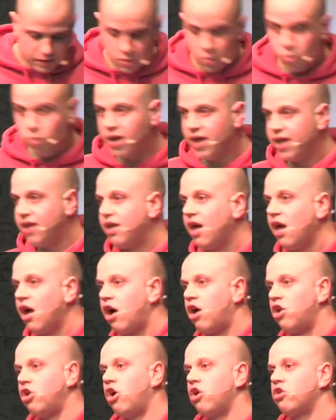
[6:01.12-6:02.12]
We
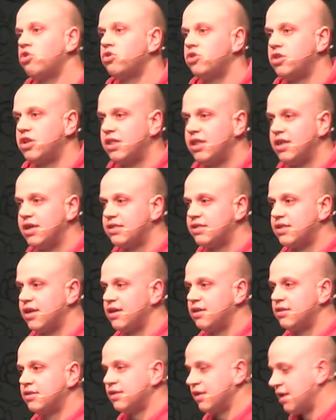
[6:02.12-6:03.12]
are not good at these
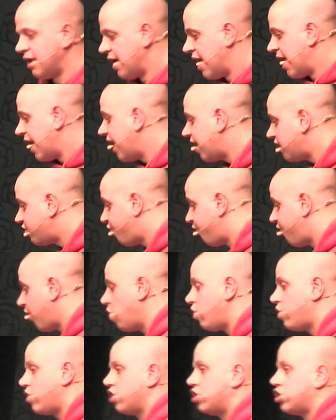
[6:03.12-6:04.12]
things. Let's
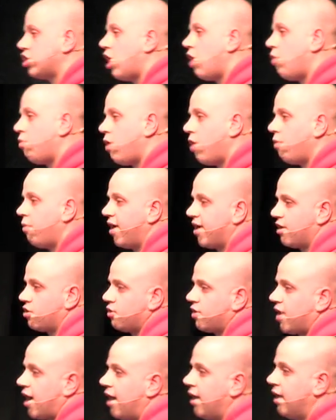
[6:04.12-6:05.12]
focus on what we're
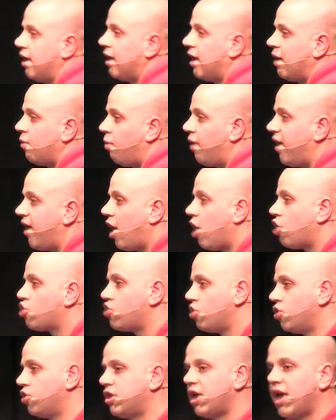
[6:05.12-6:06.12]
good at. We are
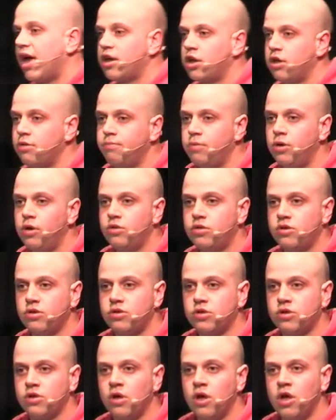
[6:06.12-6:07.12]
good at
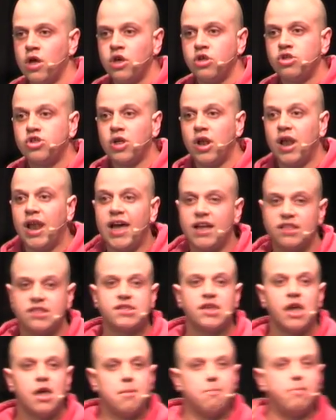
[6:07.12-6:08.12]
computers, so let's
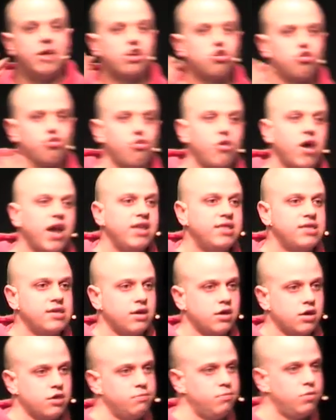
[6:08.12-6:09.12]
be great
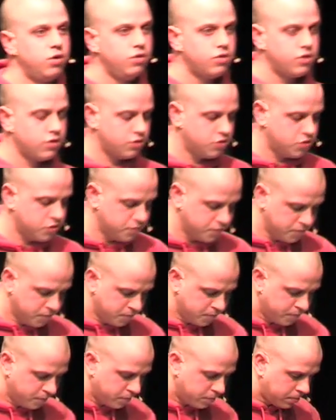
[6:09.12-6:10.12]
at computers.
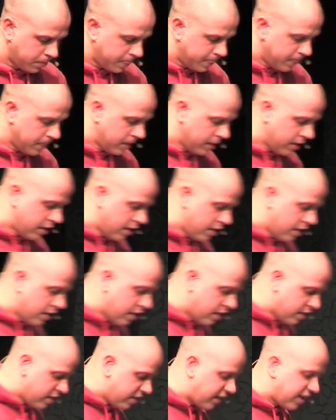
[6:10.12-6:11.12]

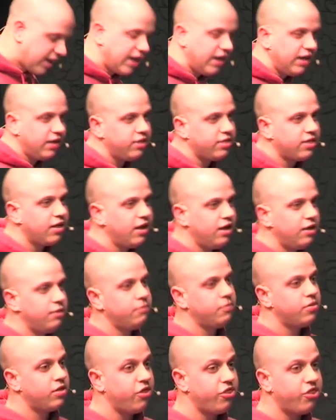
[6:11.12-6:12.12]
The
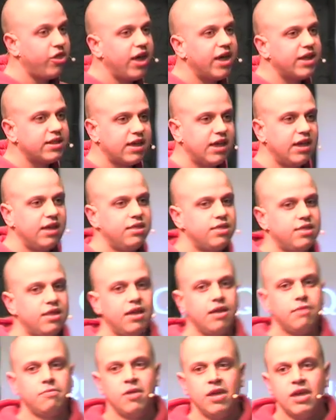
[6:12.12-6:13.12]
third key
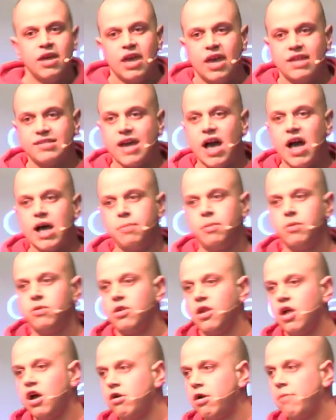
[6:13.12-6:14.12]
theme is Apple
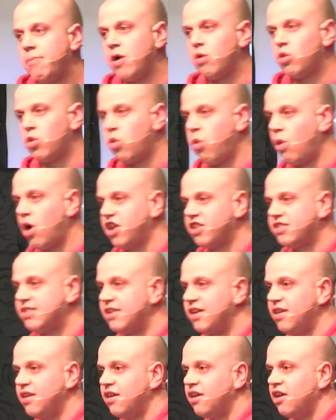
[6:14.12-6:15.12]
are about
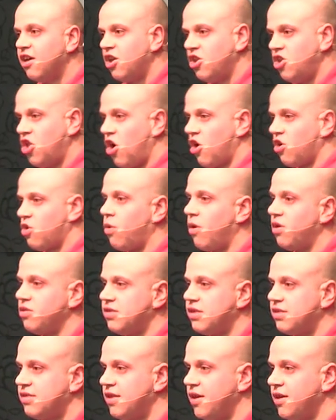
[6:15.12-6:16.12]
quality, not
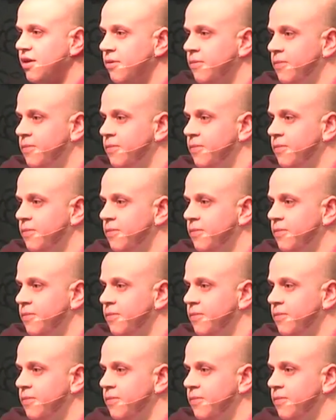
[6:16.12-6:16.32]
quantity.